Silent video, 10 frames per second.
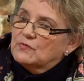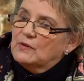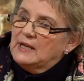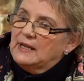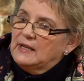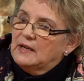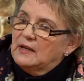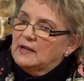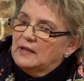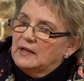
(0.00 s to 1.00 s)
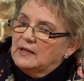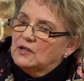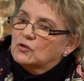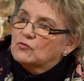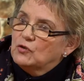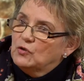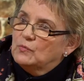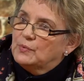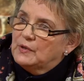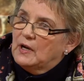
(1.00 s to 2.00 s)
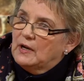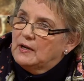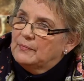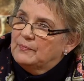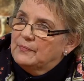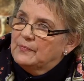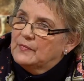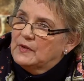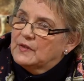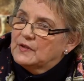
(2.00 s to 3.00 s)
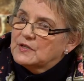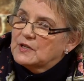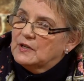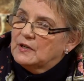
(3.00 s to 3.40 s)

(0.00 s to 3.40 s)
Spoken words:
really in a group that